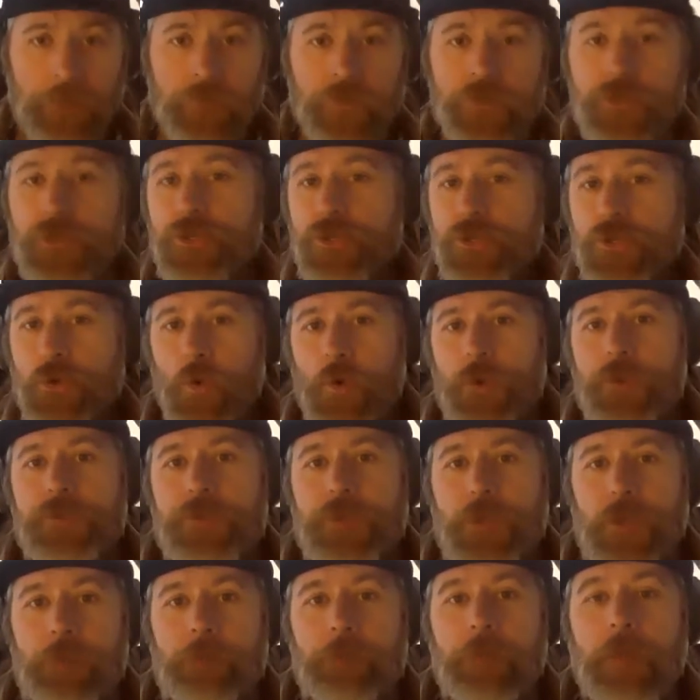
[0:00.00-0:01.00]
in the
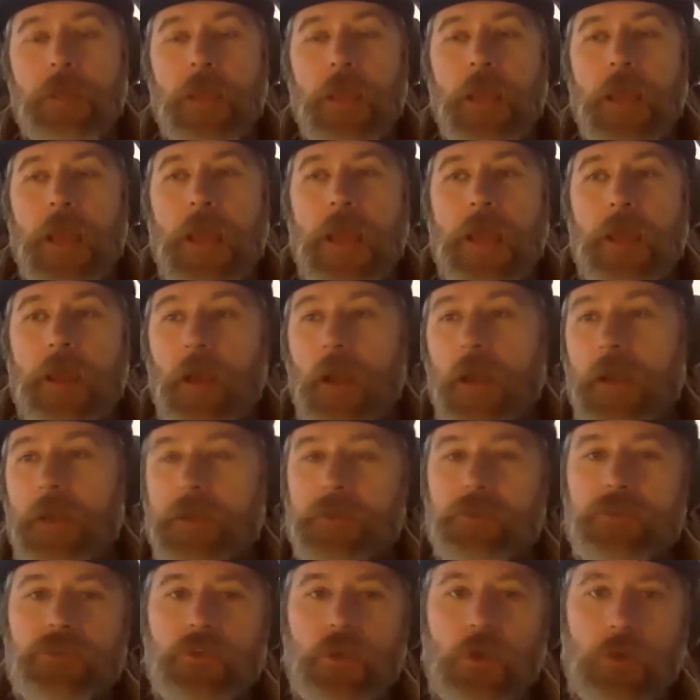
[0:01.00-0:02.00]
short term. And I
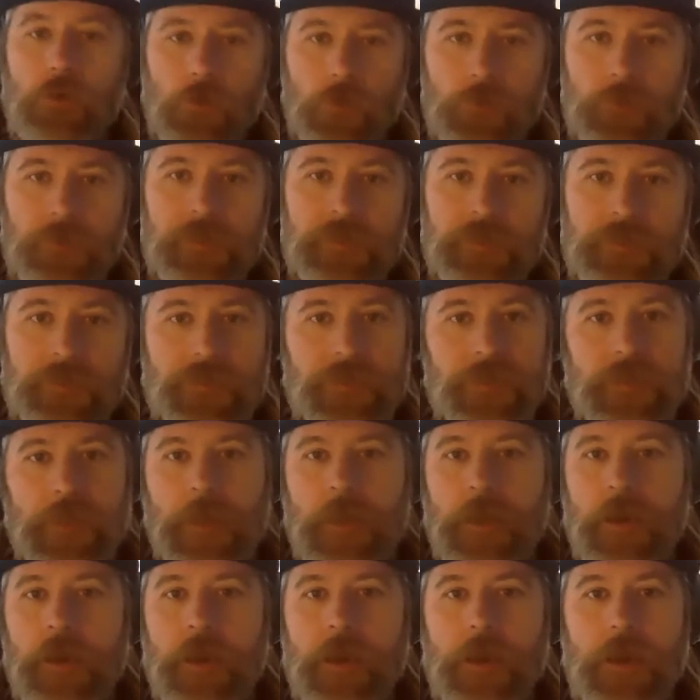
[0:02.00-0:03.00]
can totally see
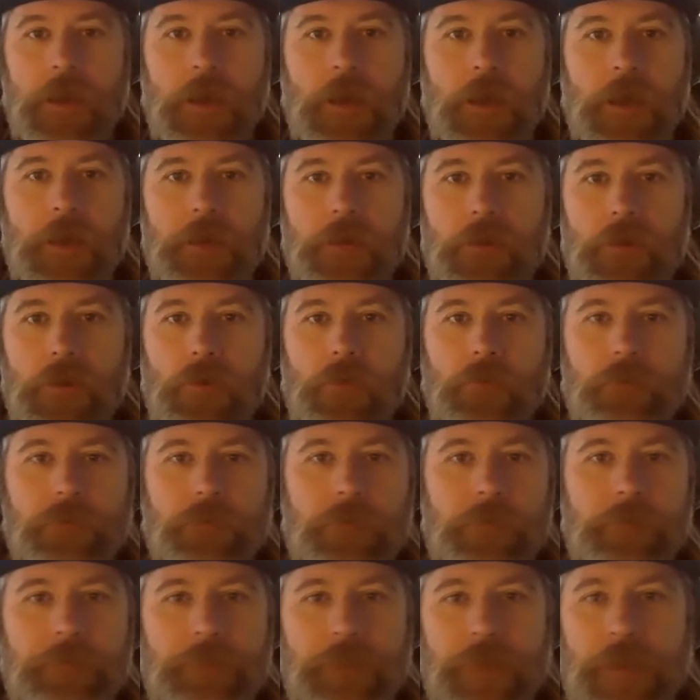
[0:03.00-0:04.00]
that. I know
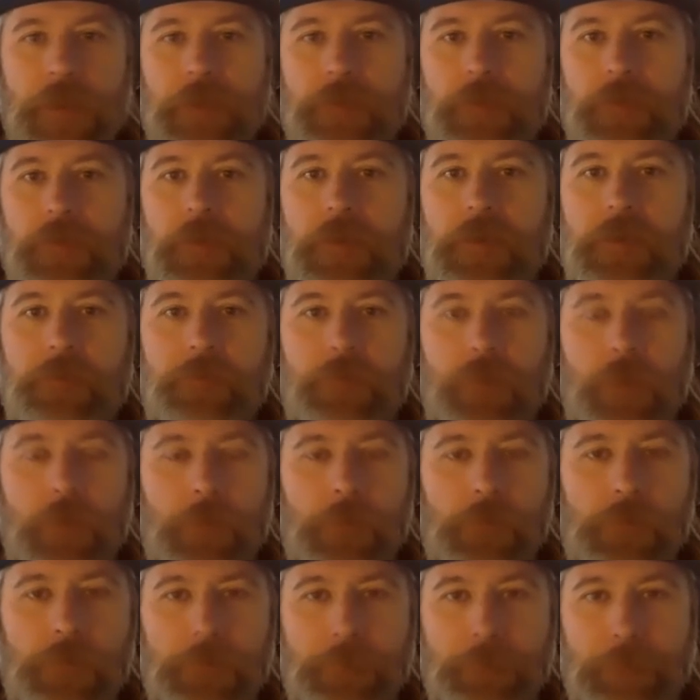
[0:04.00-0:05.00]
for a fact that I could
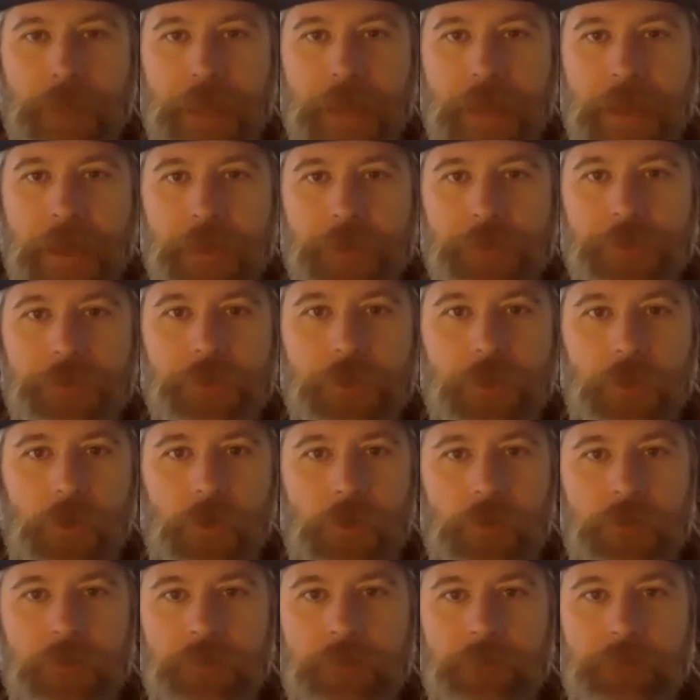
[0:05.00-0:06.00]
probably mash
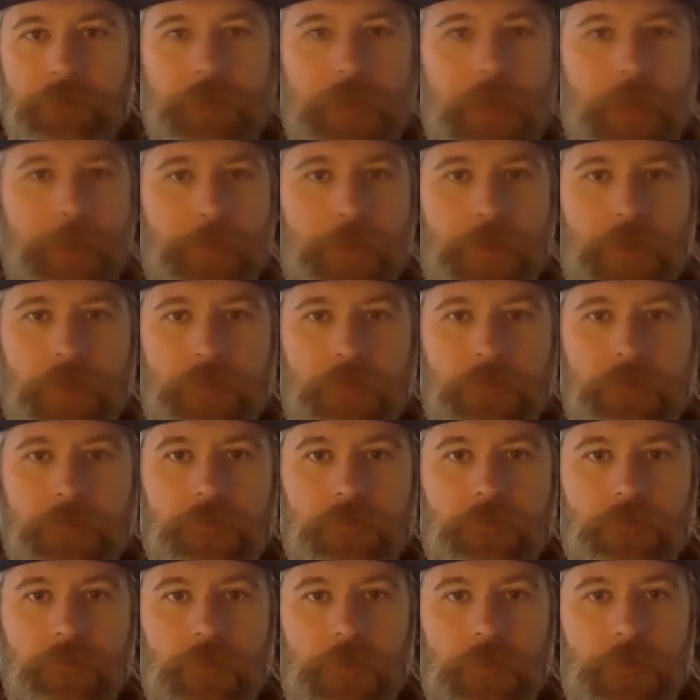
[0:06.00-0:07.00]
on some flat
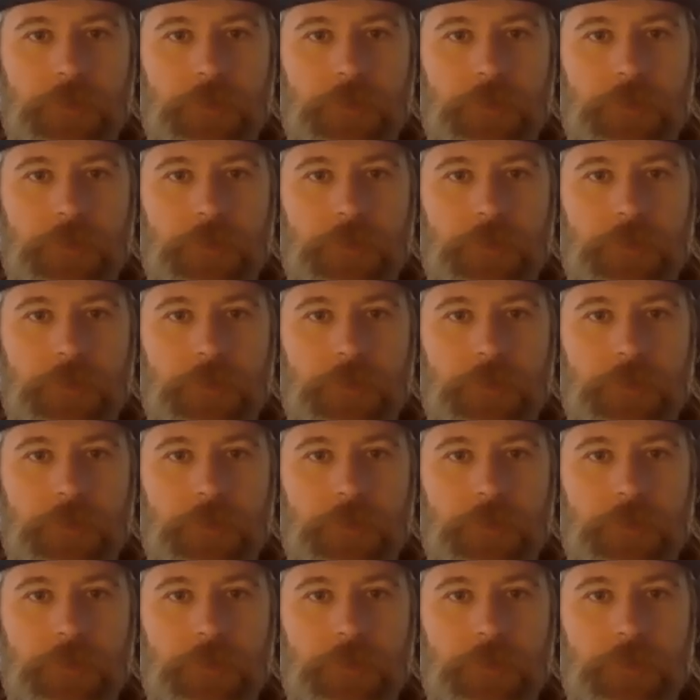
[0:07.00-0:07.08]
pedals